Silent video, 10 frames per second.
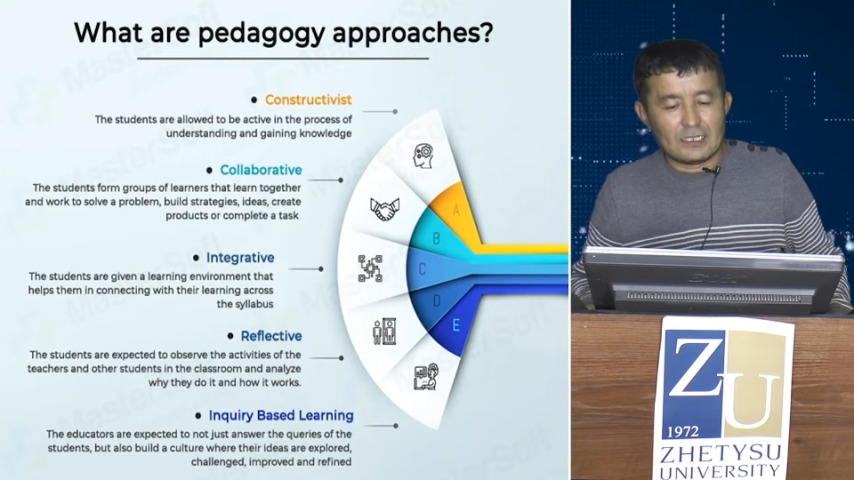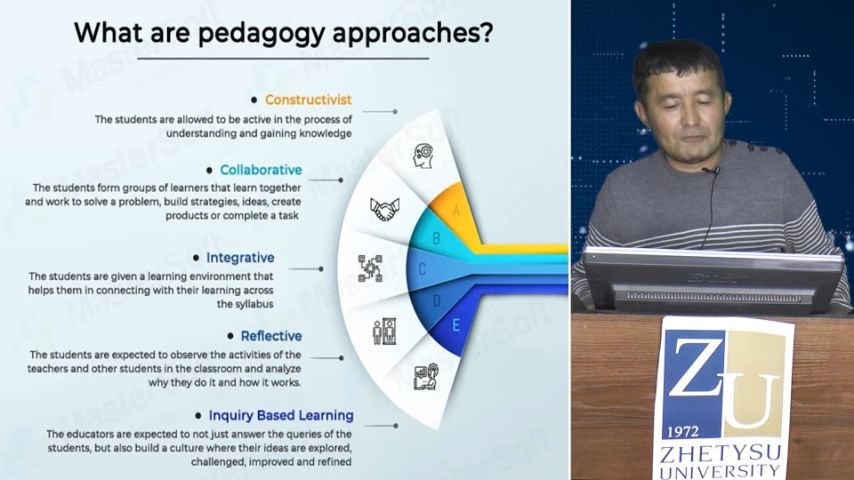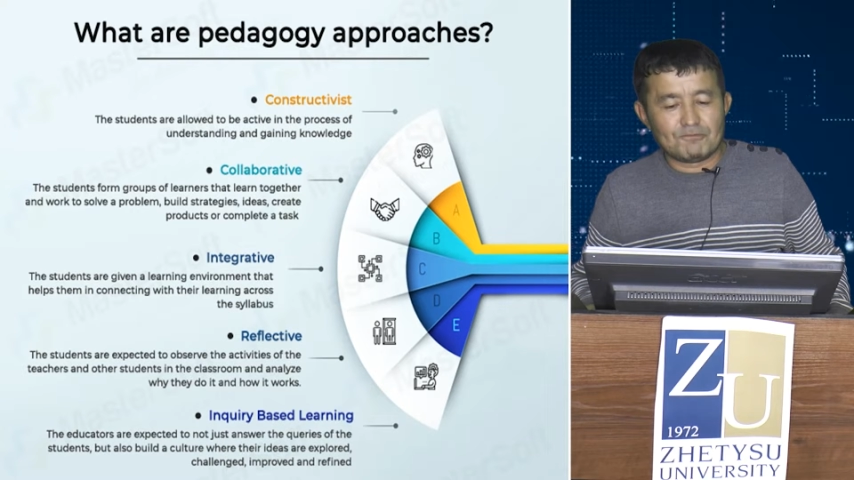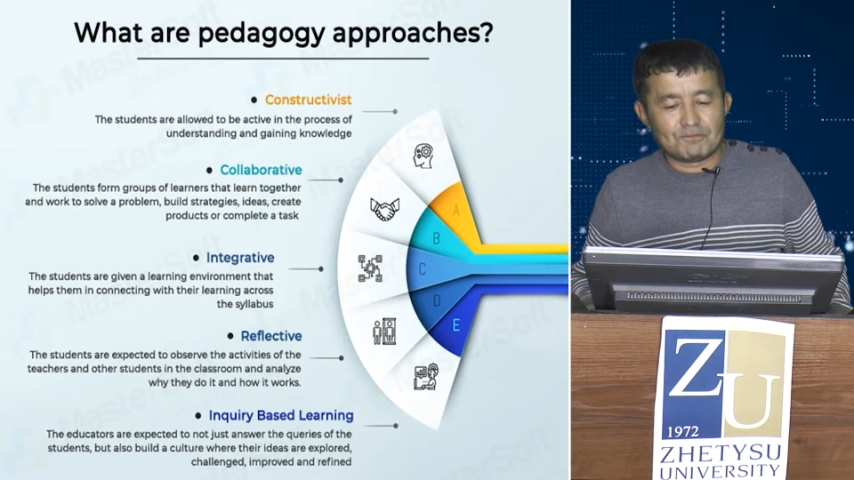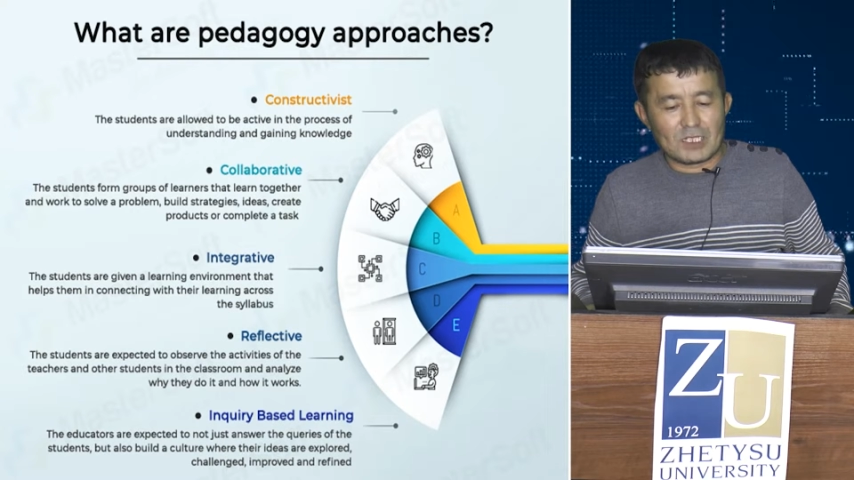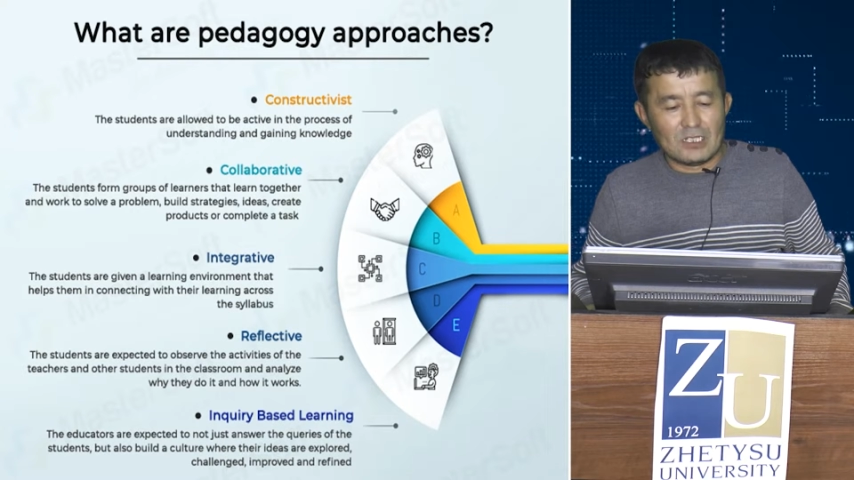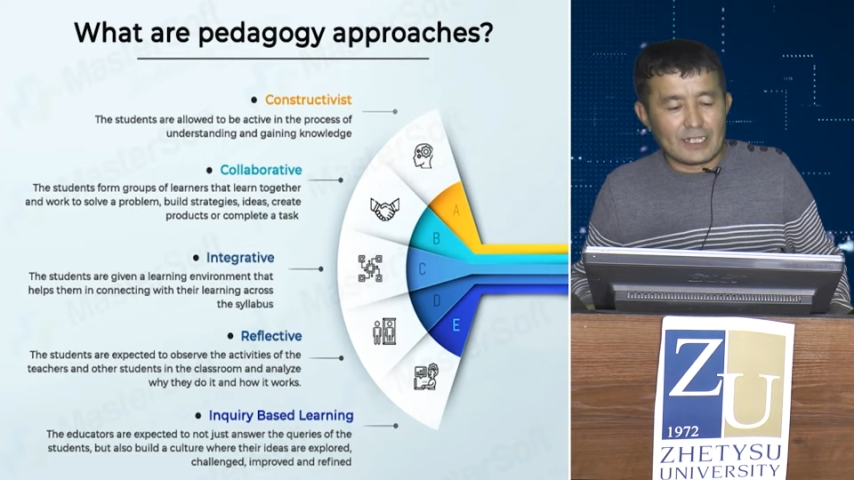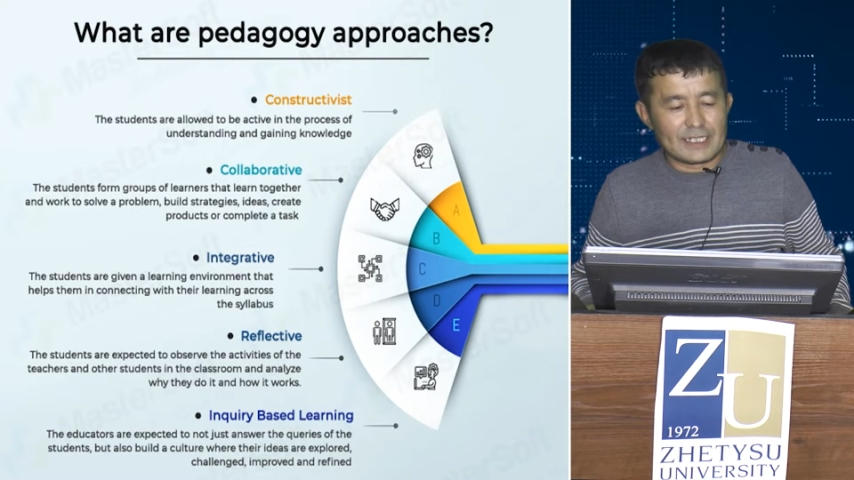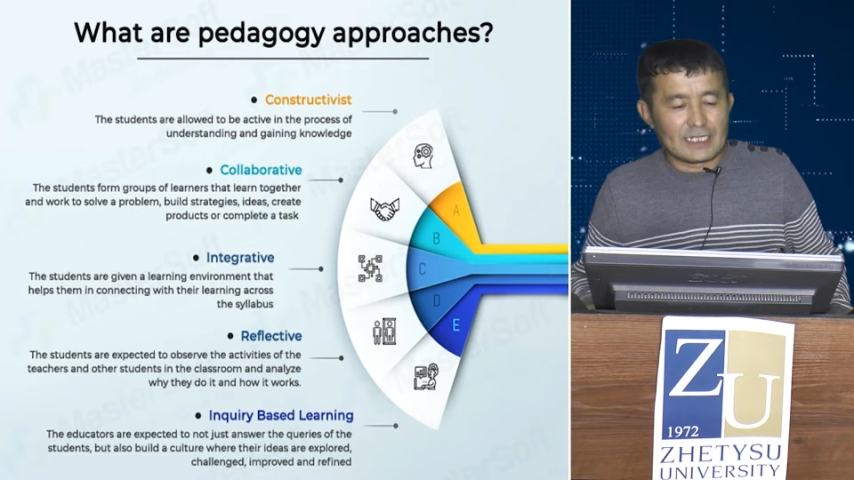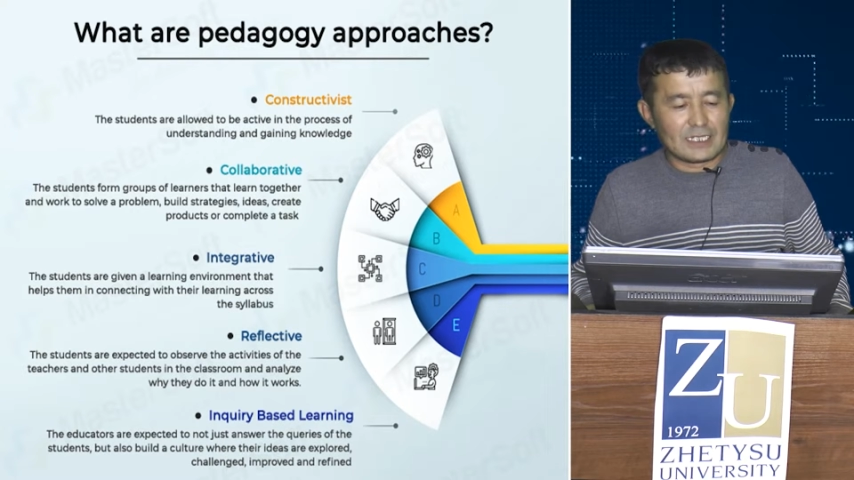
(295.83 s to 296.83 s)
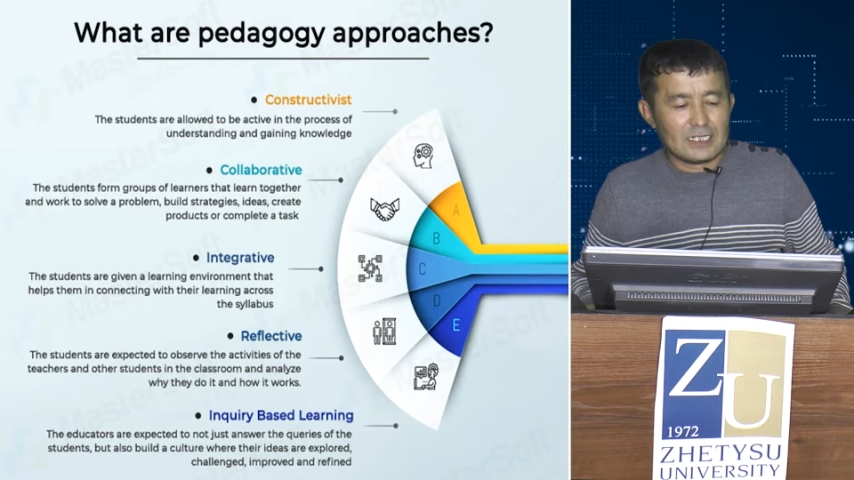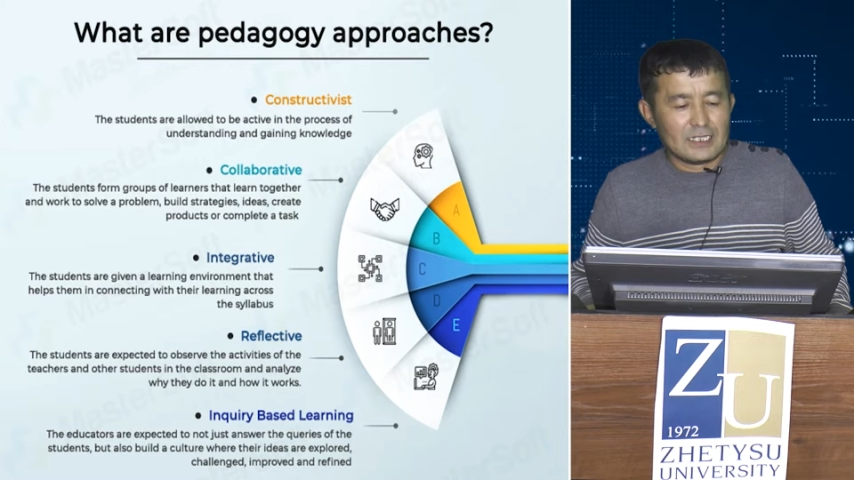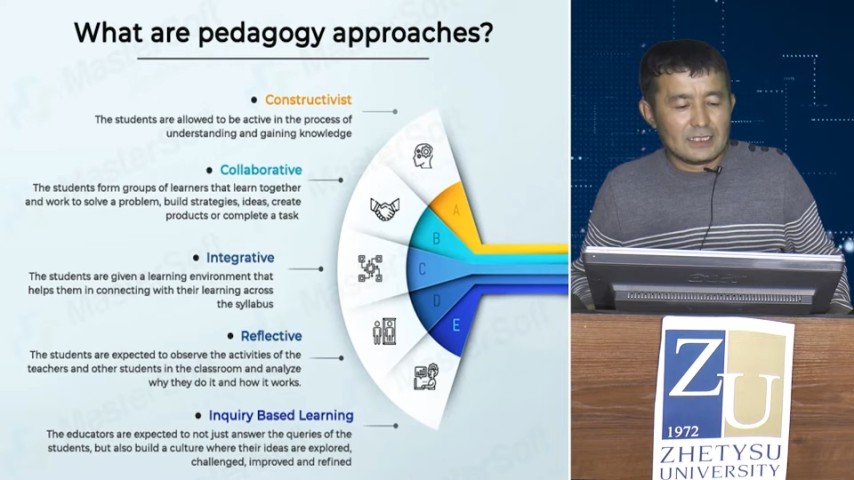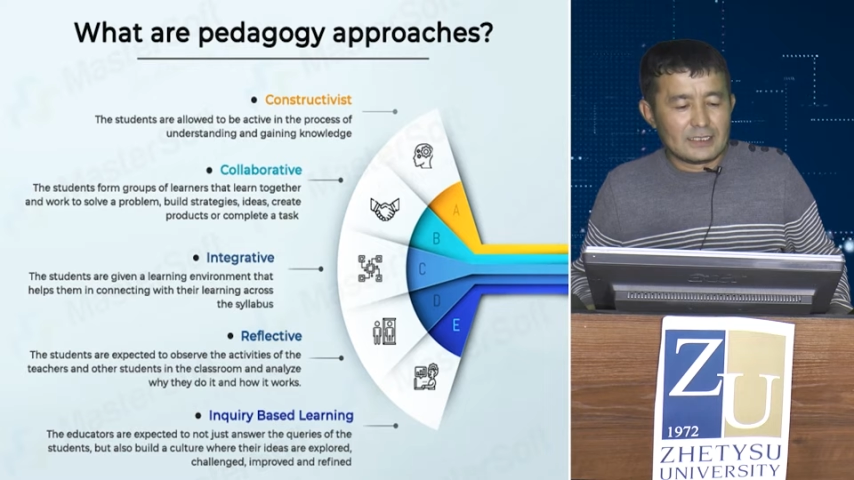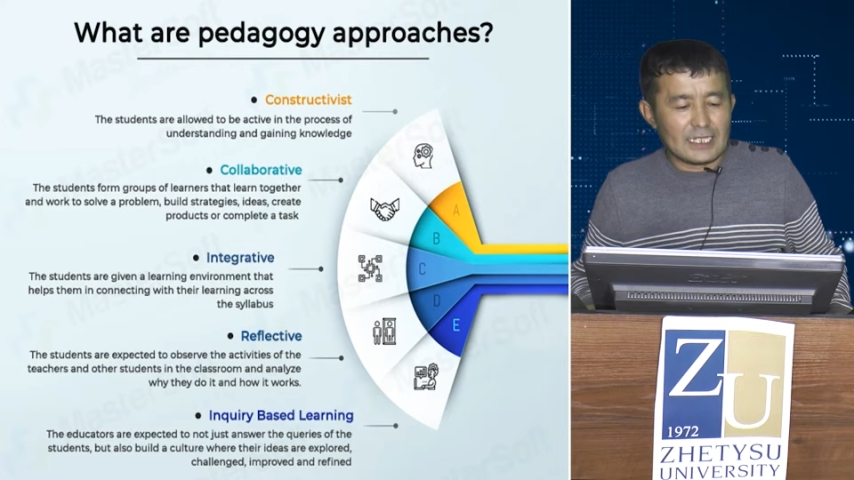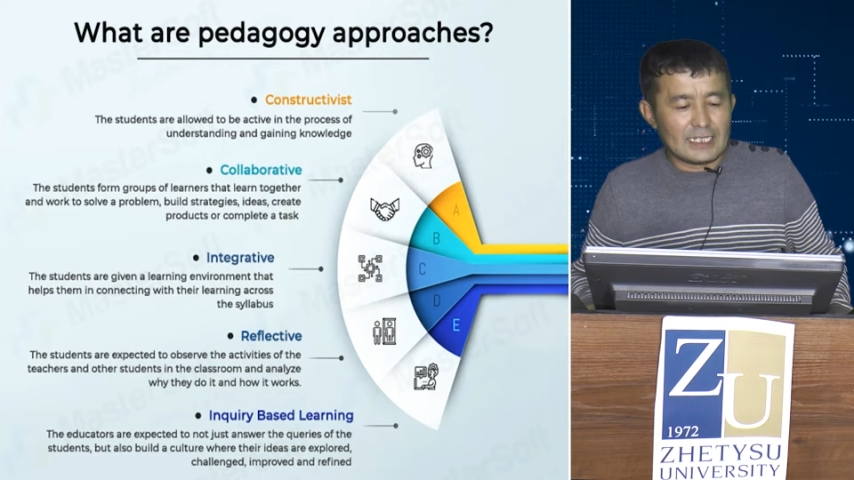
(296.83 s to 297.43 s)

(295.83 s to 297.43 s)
learning.